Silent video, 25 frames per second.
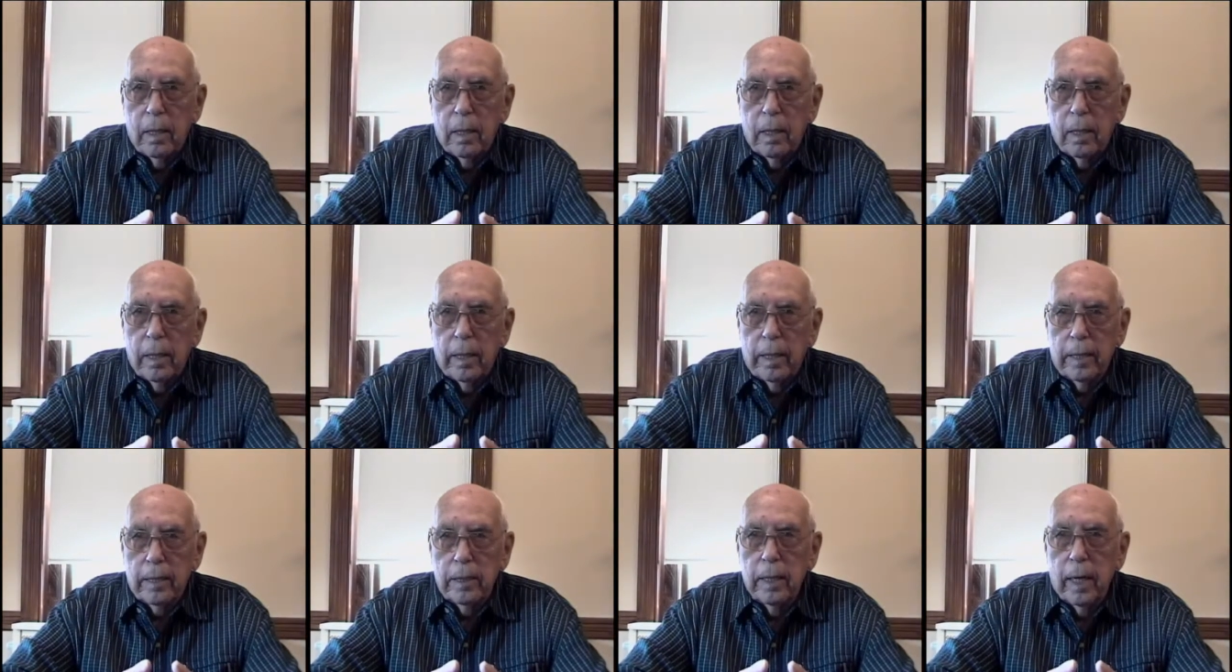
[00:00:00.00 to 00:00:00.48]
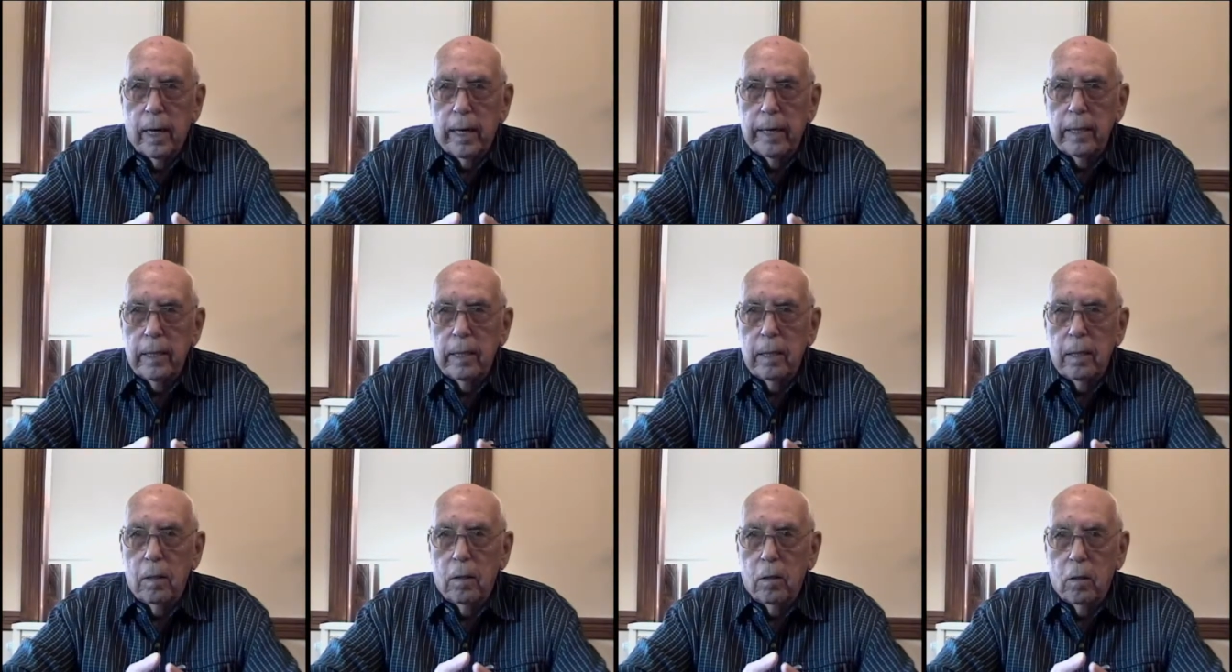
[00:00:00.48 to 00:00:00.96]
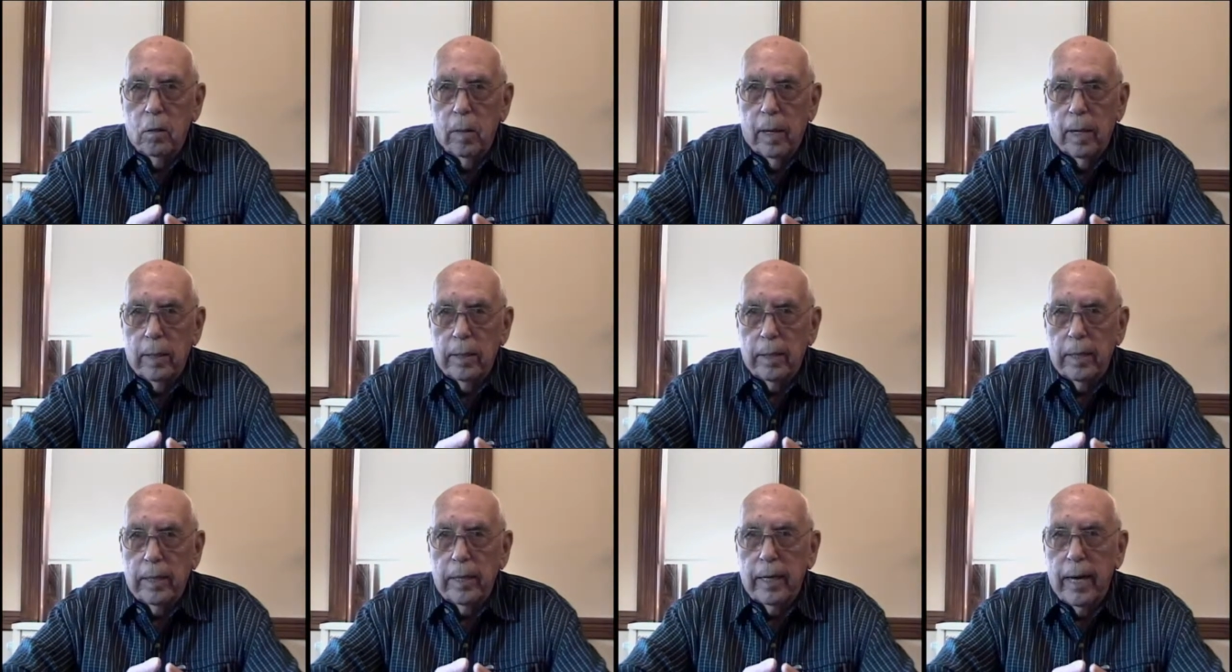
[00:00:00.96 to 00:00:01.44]
ignited
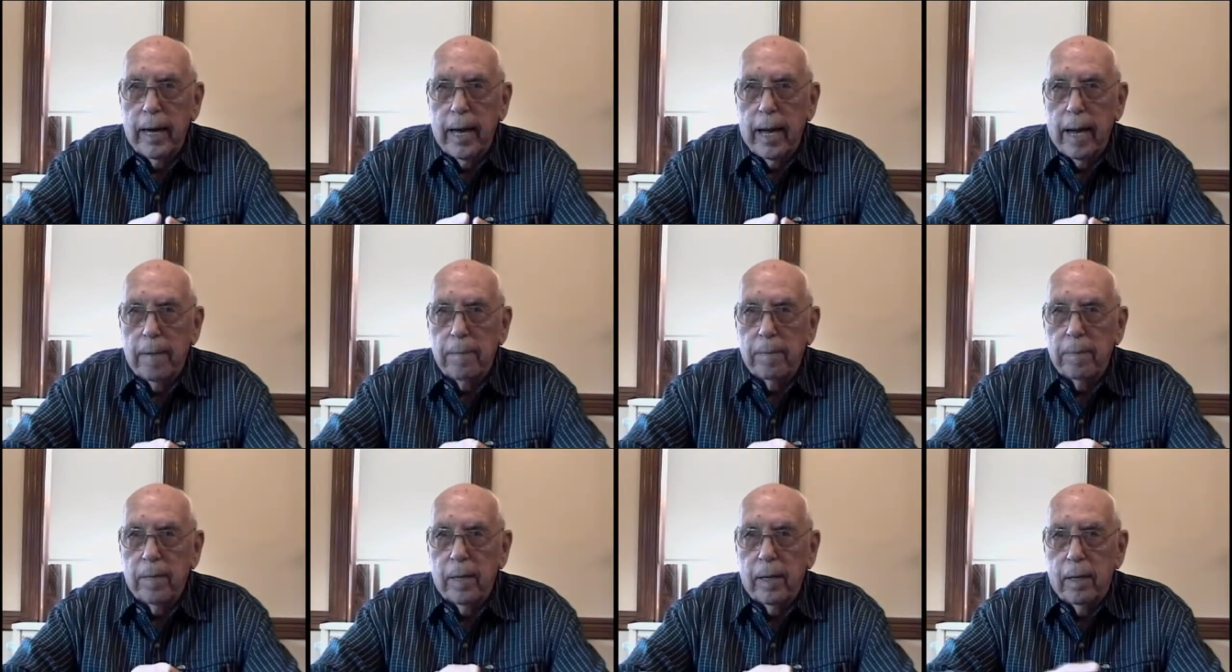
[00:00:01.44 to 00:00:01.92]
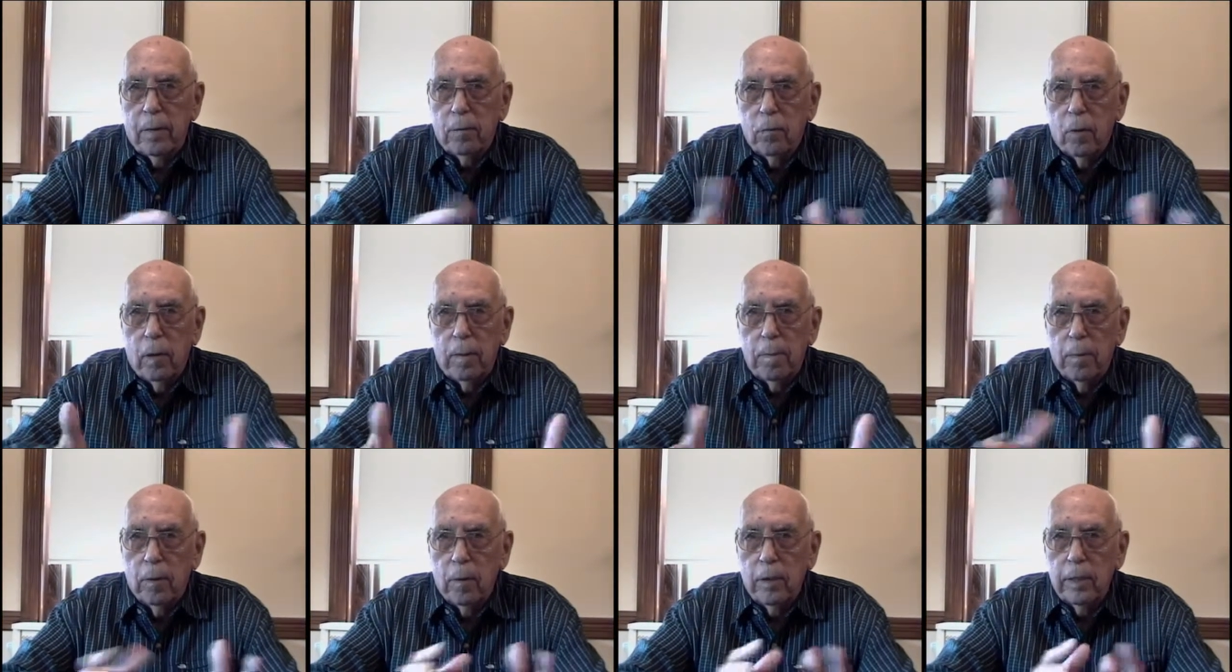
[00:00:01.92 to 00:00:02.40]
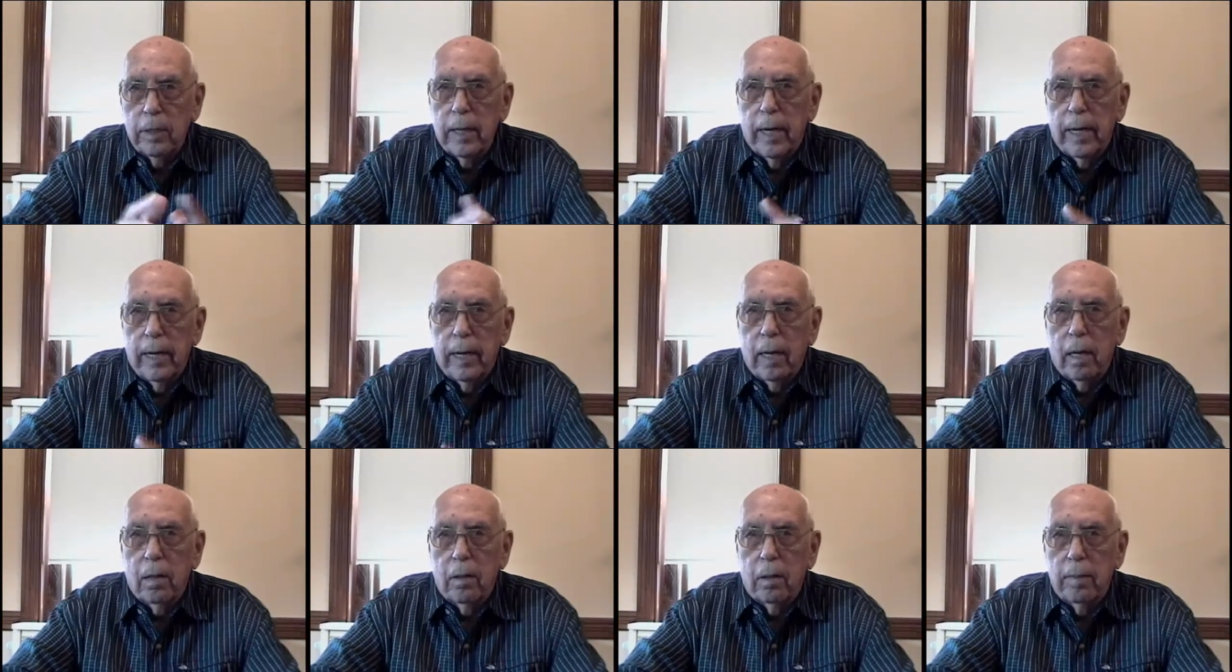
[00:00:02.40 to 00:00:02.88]
around the cap, and we put
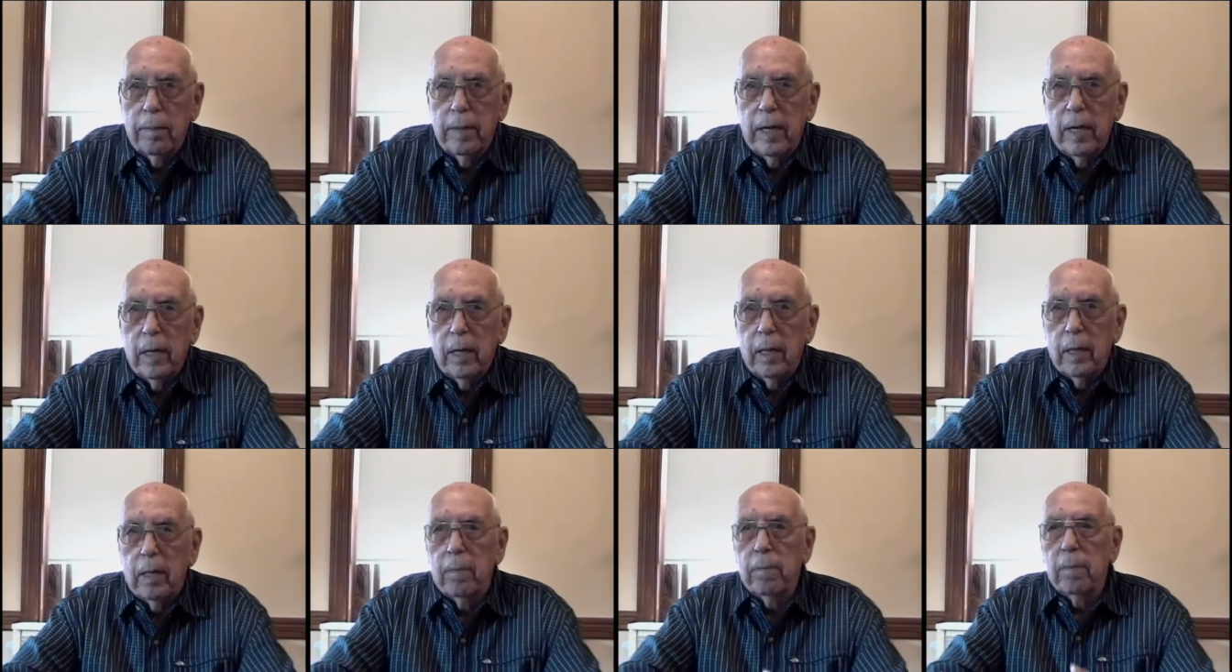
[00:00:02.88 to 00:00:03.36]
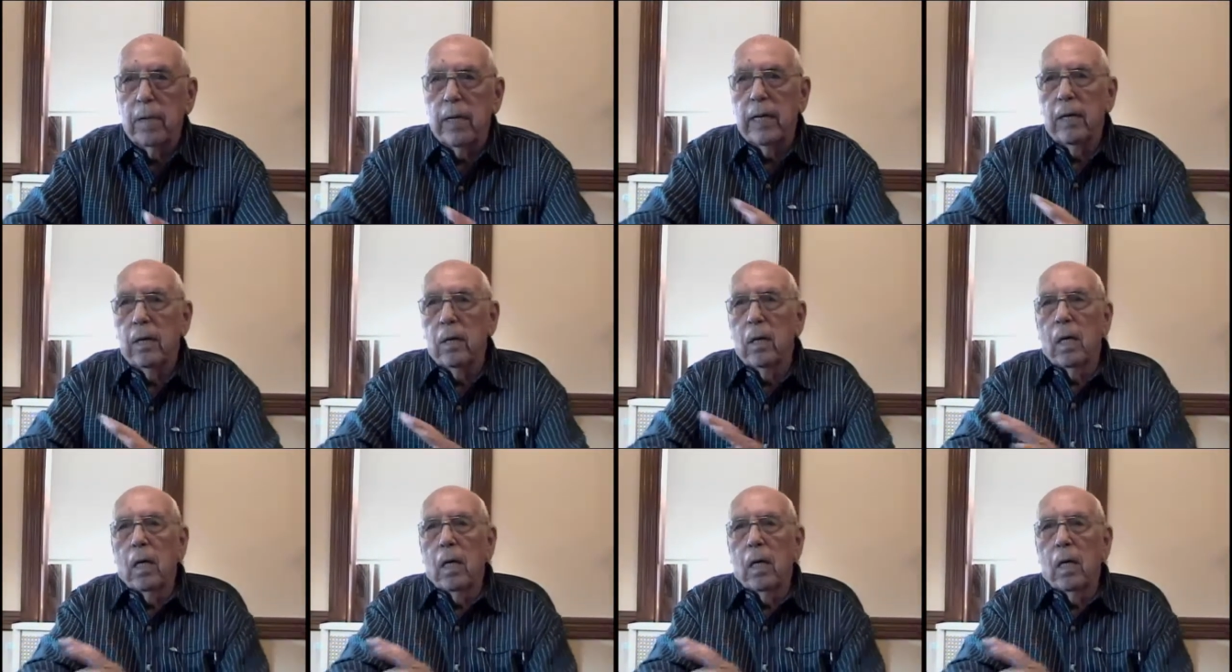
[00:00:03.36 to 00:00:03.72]
that out immediately, but